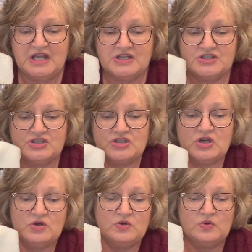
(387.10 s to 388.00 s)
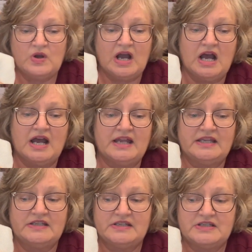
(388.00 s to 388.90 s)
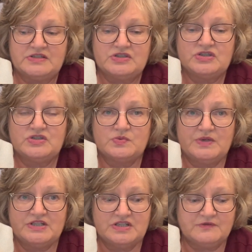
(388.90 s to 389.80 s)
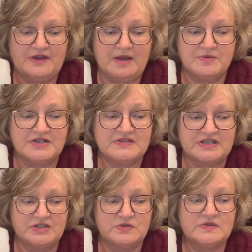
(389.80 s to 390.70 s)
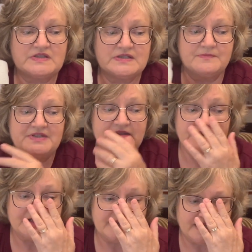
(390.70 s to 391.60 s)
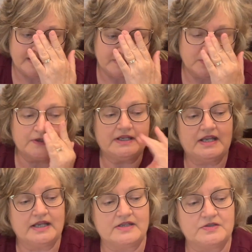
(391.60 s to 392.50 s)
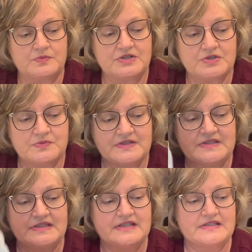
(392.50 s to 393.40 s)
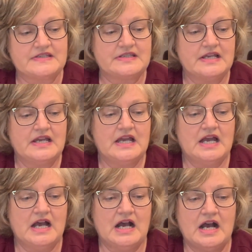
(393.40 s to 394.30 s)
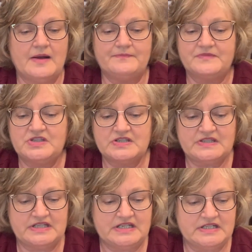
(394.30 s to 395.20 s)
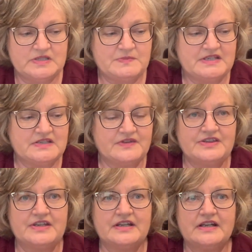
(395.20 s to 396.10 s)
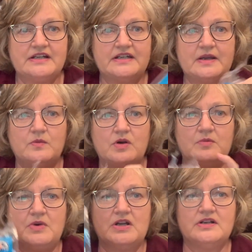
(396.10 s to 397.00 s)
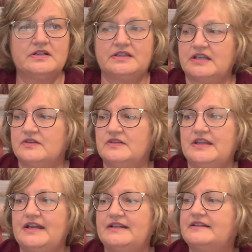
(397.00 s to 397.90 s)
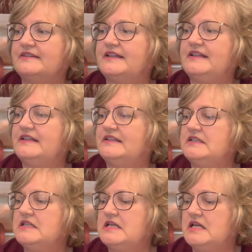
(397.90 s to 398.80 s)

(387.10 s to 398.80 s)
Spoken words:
So I switched fabrics. I used something that I had on hand, which was this just inexpensive, I think I got it at Walmart, Carolina linen